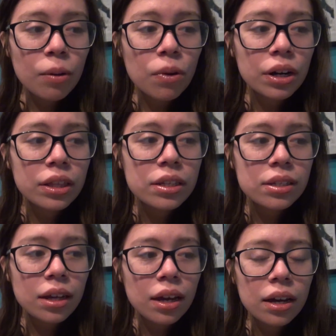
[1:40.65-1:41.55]
I wanted
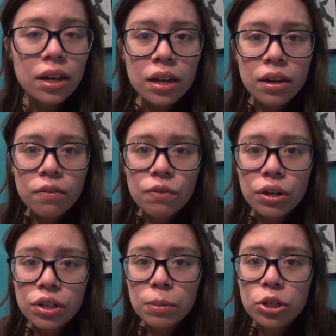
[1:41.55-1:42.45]
this uh,
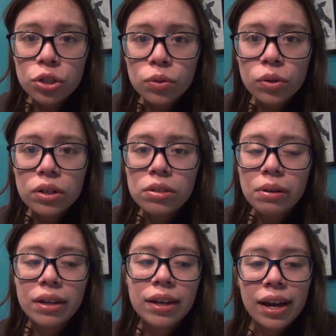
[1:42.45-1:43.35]
video to be short
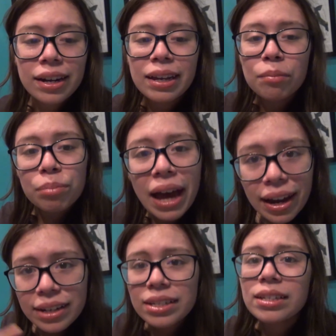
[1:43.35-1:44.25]
so I can kind of get
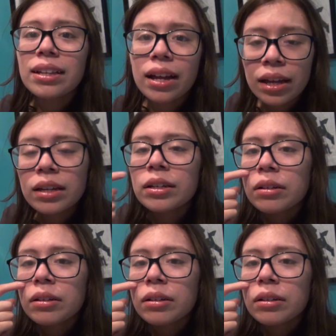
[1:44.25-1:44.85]
back into the